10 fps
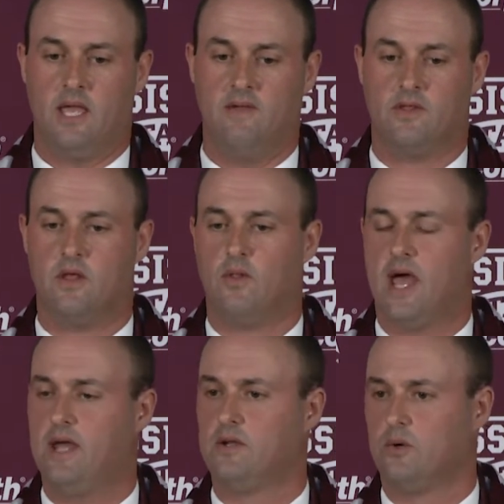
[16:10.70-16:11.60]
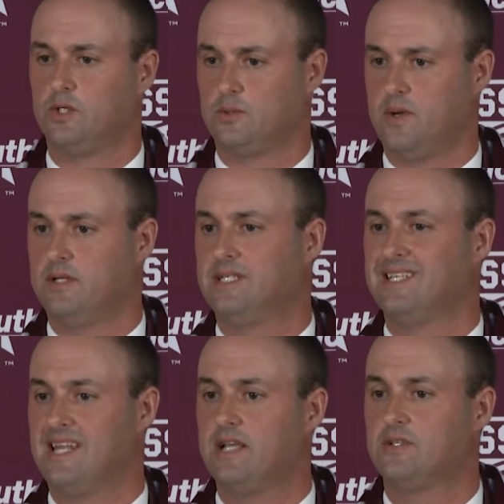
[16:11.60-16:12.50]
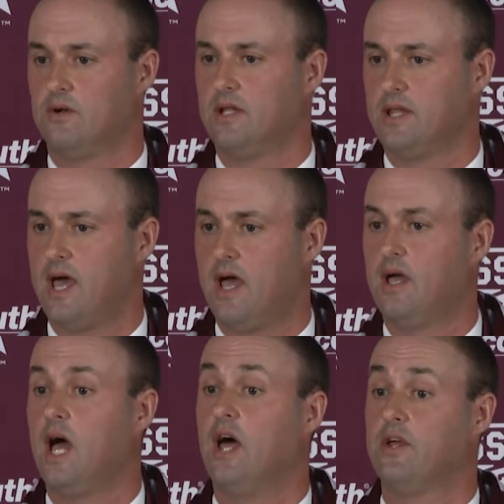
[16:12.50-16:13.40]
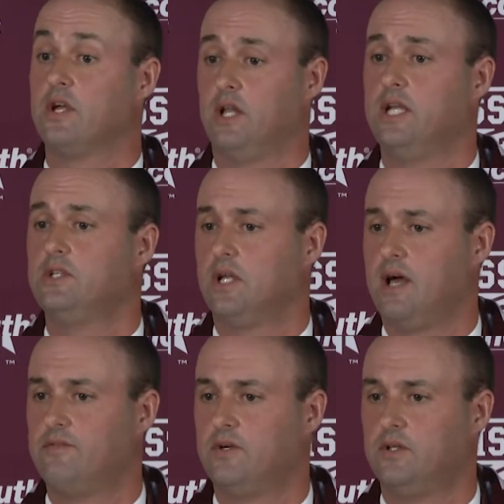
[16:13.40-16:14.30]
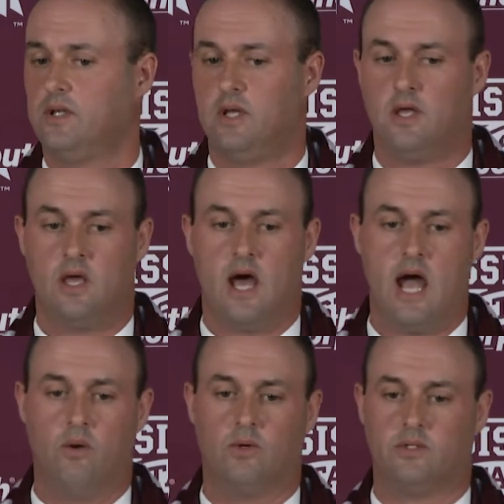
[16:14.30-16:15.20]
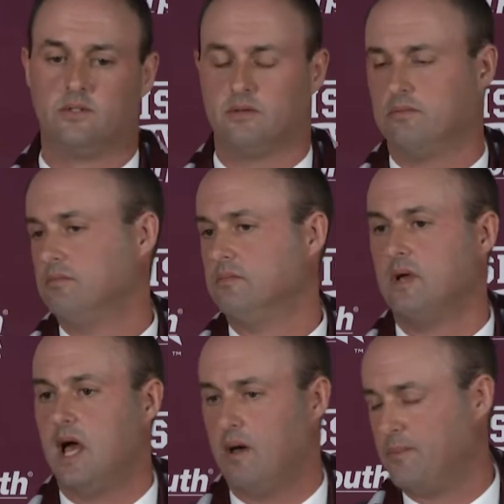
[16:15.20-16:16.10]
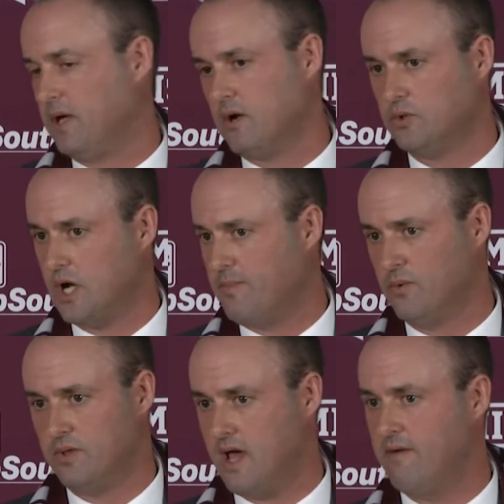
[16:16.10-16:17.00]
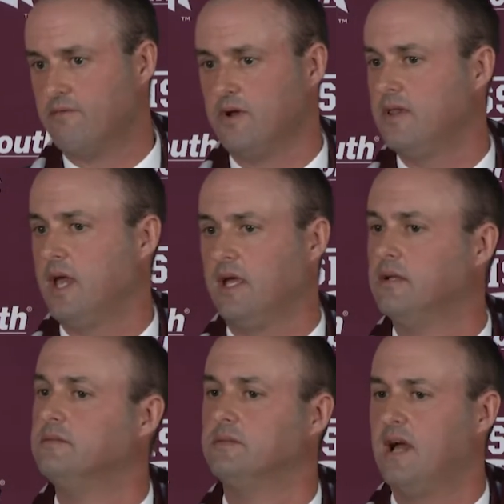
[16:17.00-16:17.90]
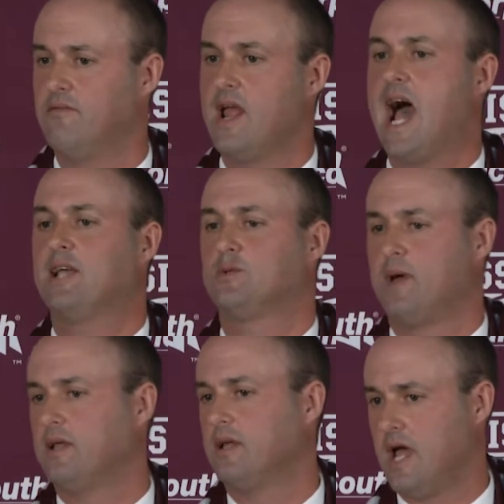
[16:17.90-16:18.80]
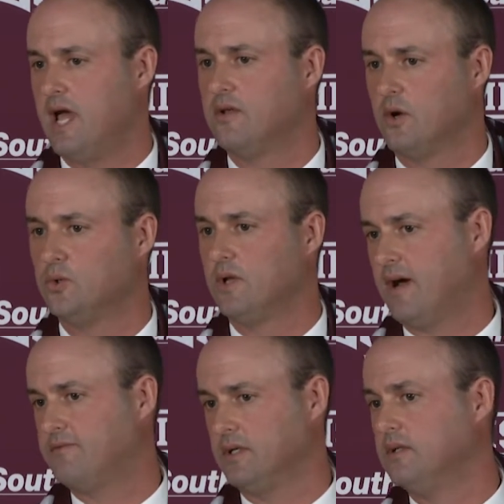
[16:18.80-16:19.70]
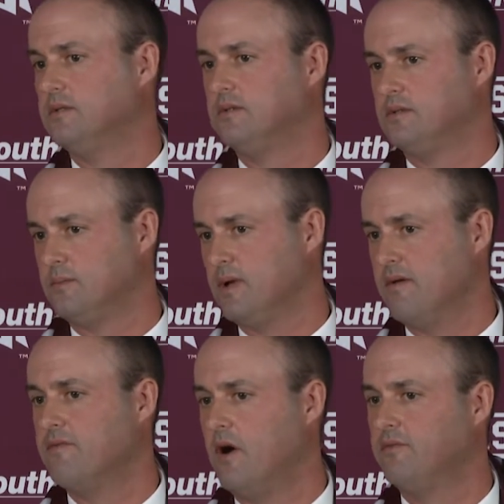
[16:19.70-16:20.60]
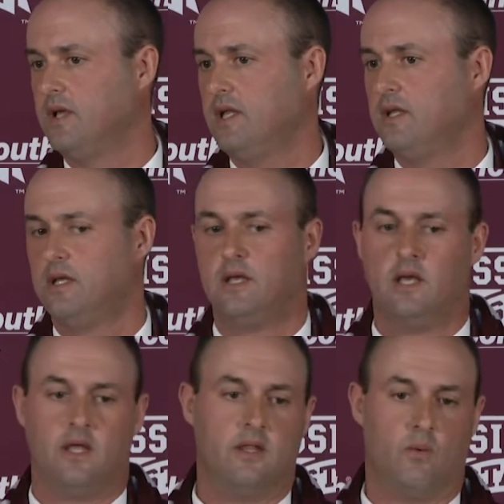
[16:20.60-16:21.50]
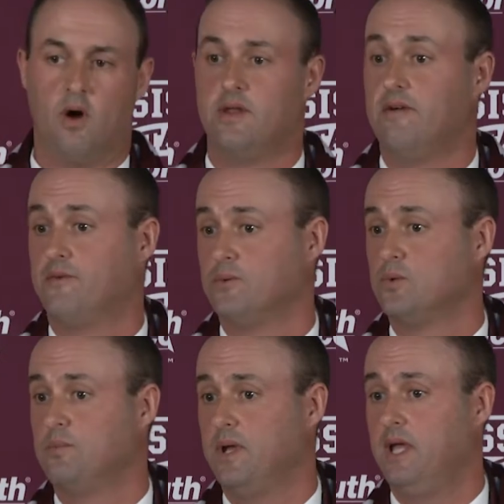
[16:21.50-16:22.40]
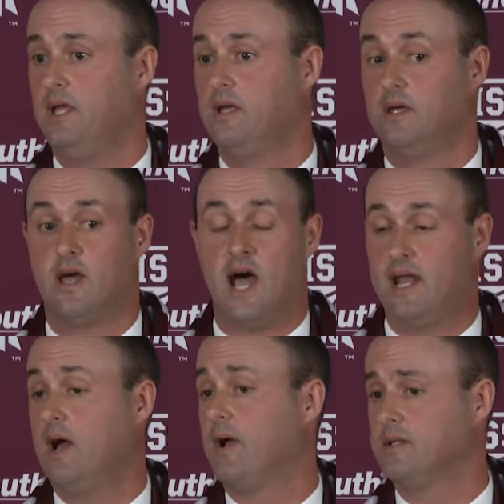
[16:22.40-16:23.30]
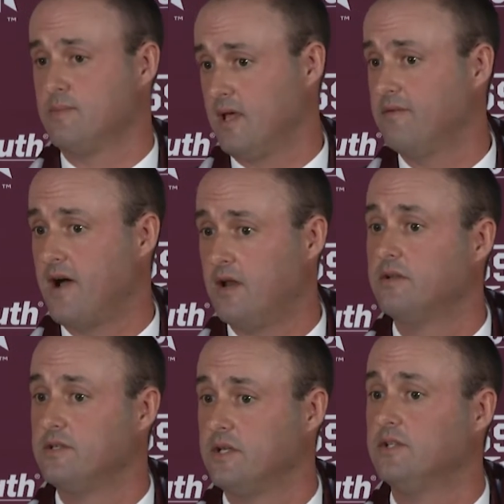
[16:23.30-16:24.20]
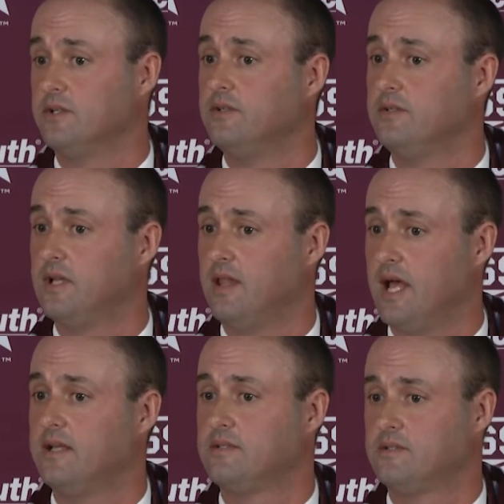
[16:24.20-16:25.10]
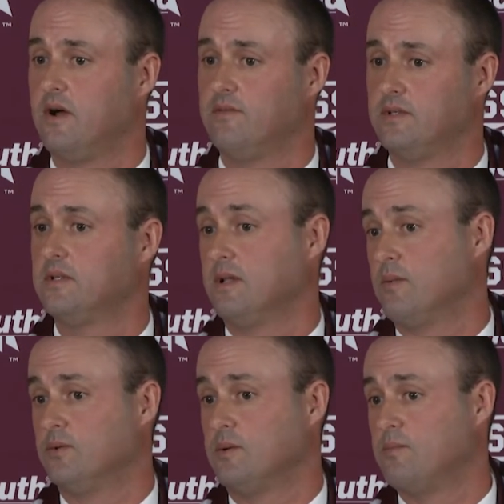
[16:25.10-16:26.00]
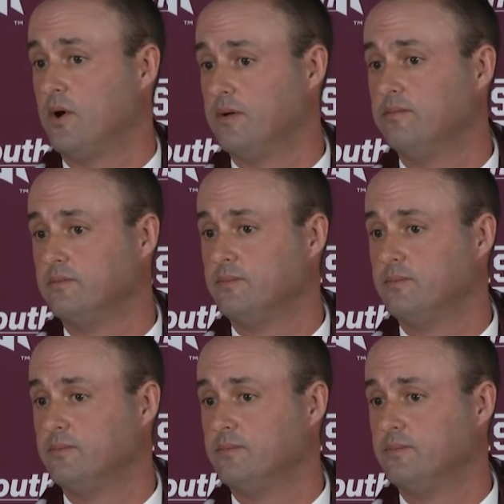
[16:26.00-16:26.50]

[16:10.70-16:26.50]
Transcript: even though the head coach experience isn't necessarily there at the collegiate level, I was helping Coach Harper with everything, every aspect that a head coach would have to be involved in. The one difference would be I now get to make the final decision. And that's obviously the most important